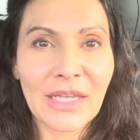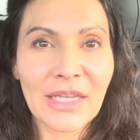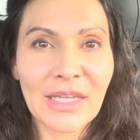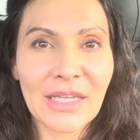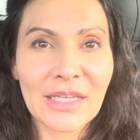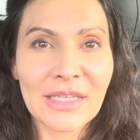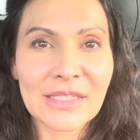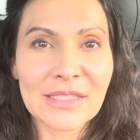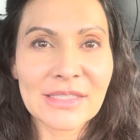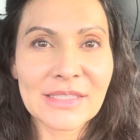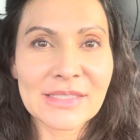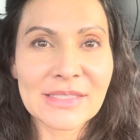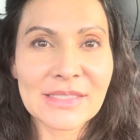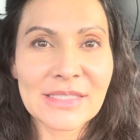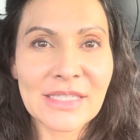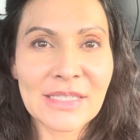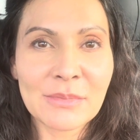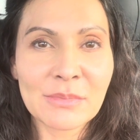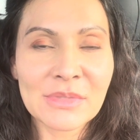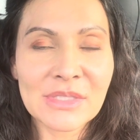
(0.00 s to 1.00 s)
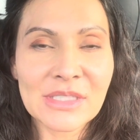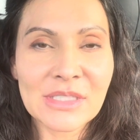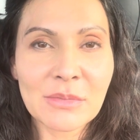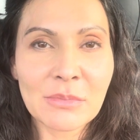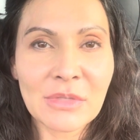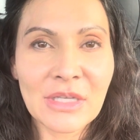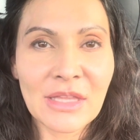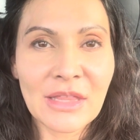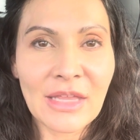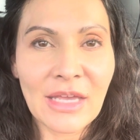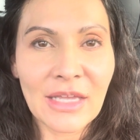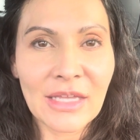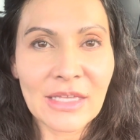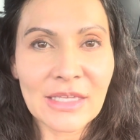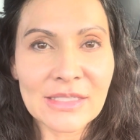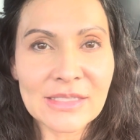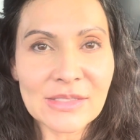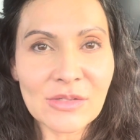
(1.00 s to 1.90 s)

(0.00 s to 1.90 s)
It seems to me like it's